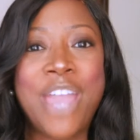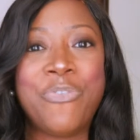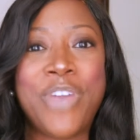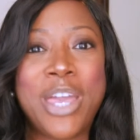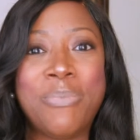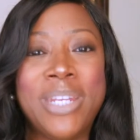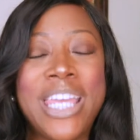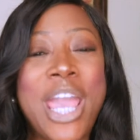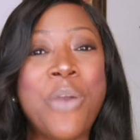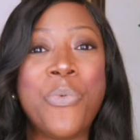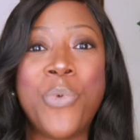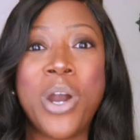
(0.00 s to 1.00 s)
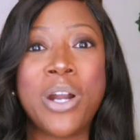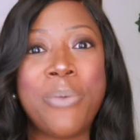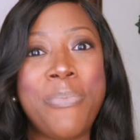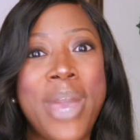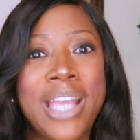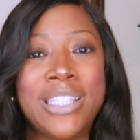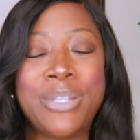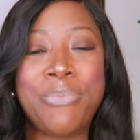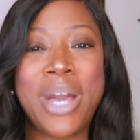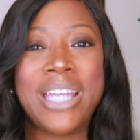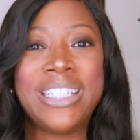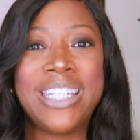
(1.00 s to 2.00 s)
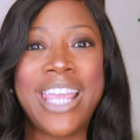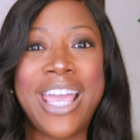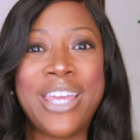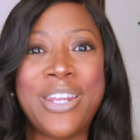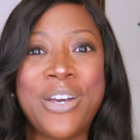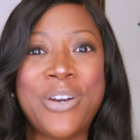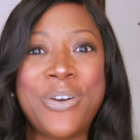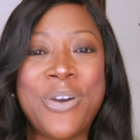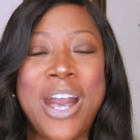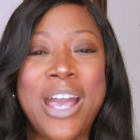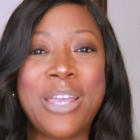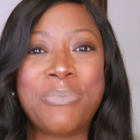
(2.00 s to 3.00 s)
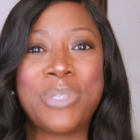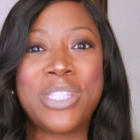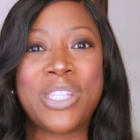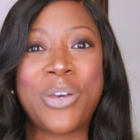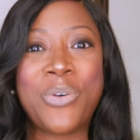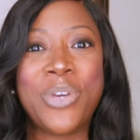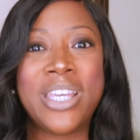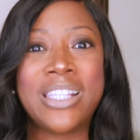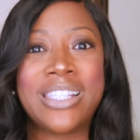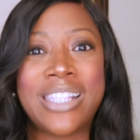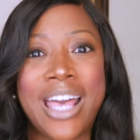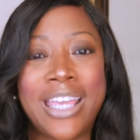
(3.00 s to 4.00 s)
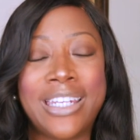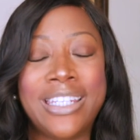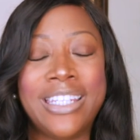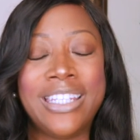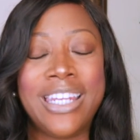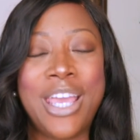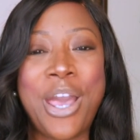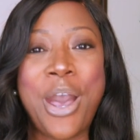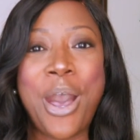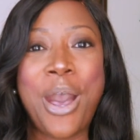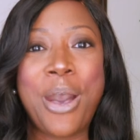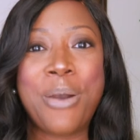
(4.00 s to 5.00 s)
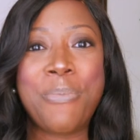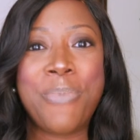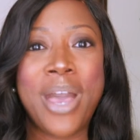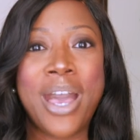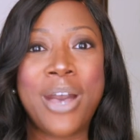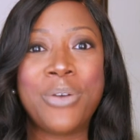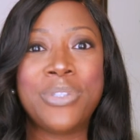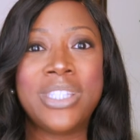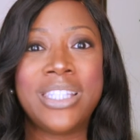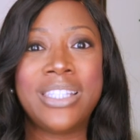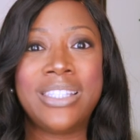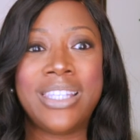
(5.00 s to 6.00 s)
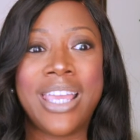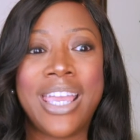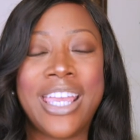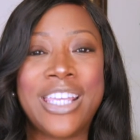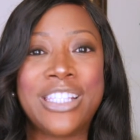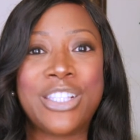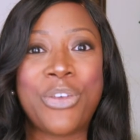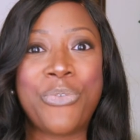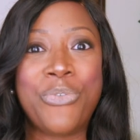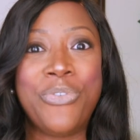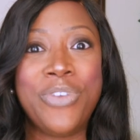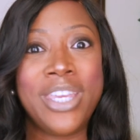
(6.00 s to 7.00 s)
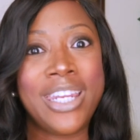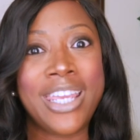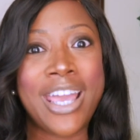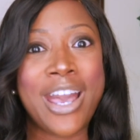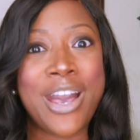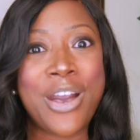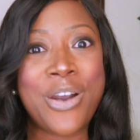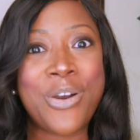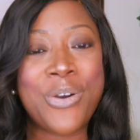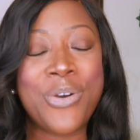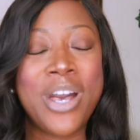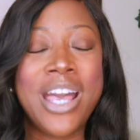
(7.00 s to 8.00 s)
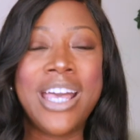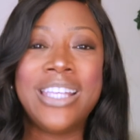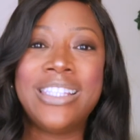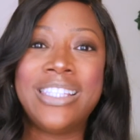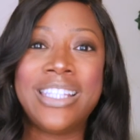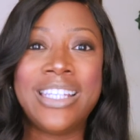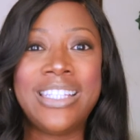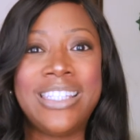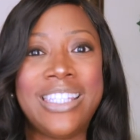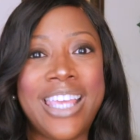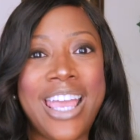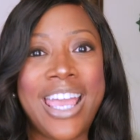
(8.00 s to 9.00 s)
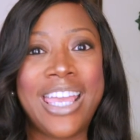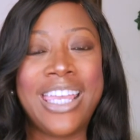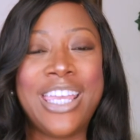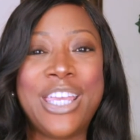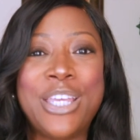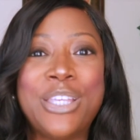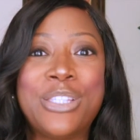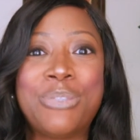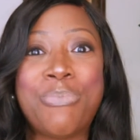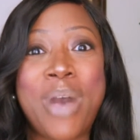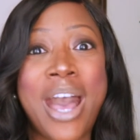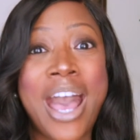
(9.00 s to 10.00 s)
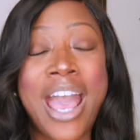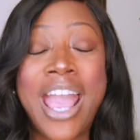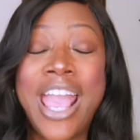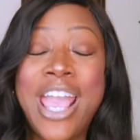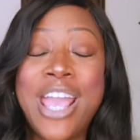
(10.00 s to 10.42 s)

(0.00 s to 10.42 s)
family, and welcome back to my channel. I am so excited about today's video. Today is my